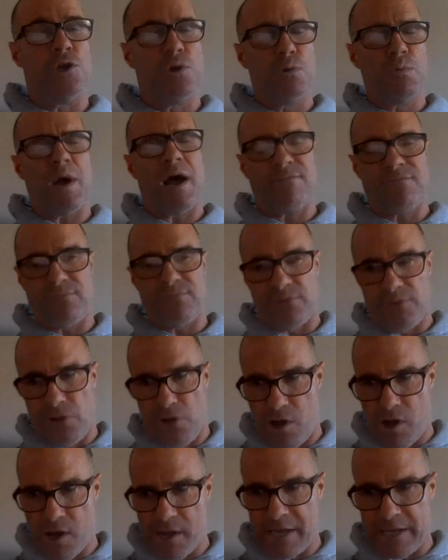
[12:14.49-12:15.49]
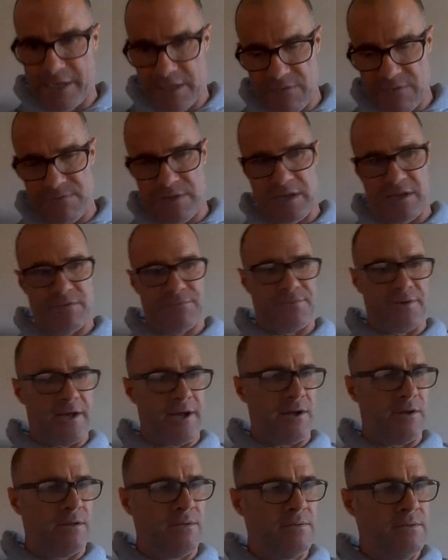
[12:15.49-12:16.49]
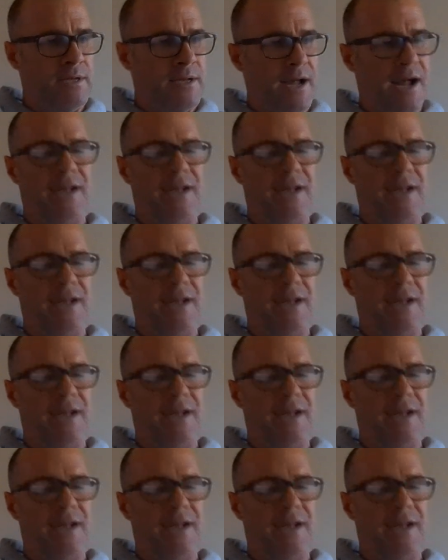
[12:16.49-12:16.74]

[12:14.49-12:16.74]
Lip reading: who are flying in the VFL